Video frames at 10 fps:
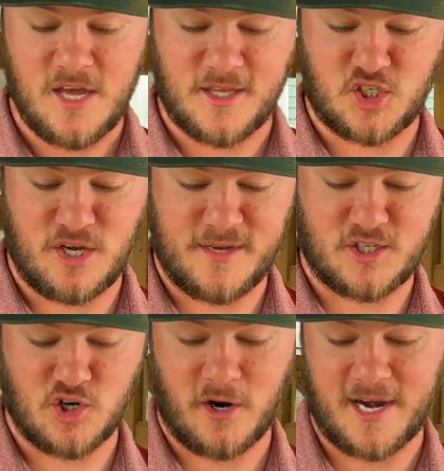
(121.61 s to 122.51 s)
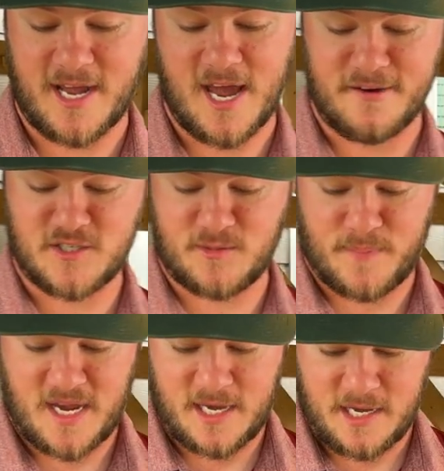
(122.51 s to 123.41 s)
chimichurri to kind of
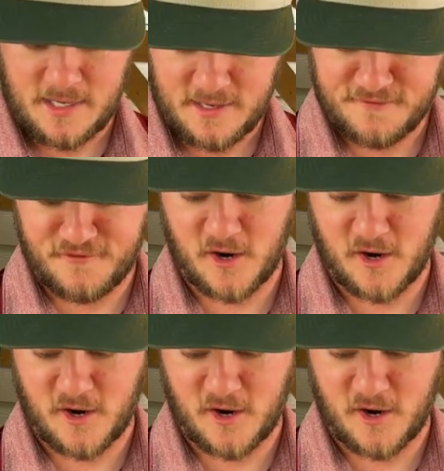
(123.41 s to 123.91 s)
speak for